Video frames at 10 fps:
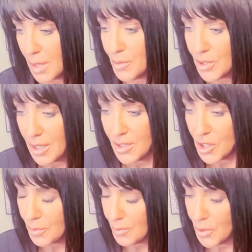put, I
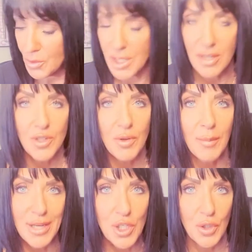took notes here so I
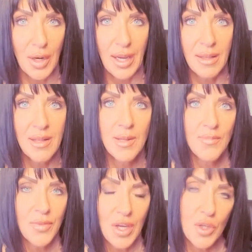make sure I
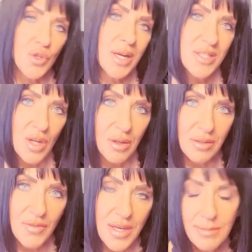address all
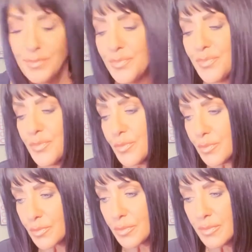of them.
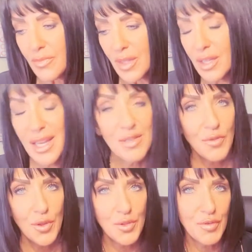And
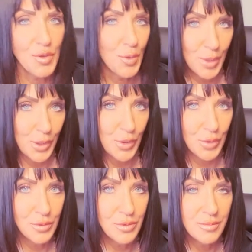for those of you who are
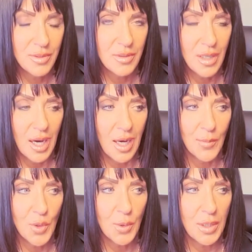new,
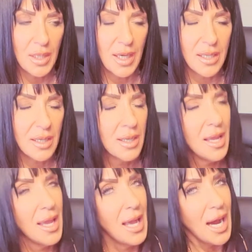um, who are like,
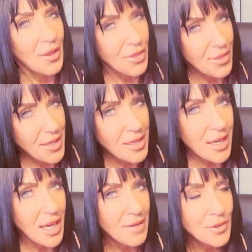I think I
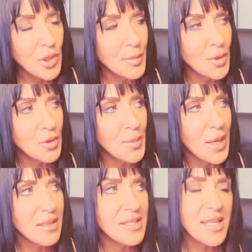have hormonal
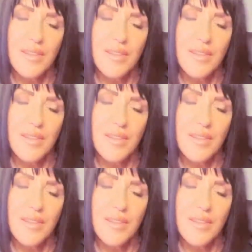balance. I